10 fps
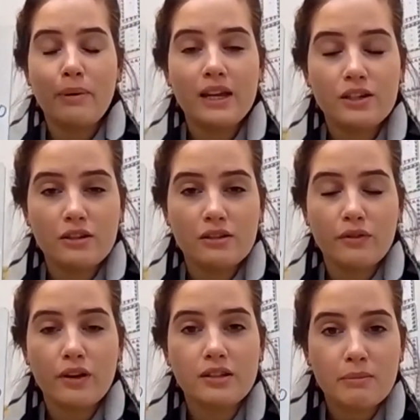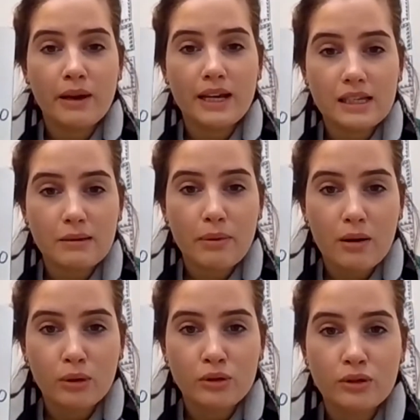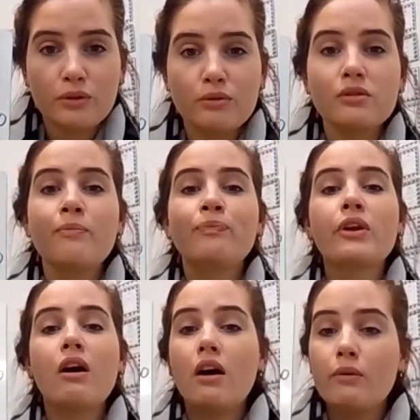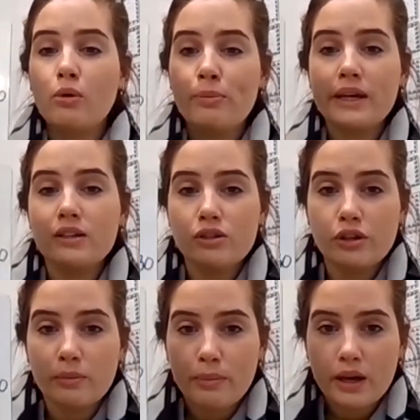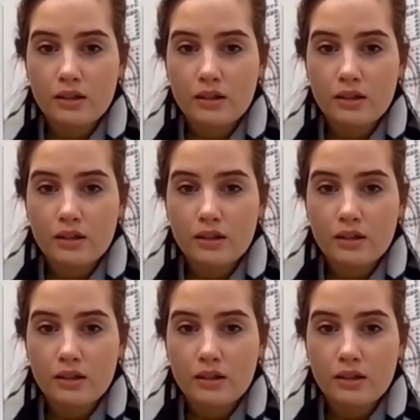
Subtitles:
pictures of those amazing bar models, I will be super,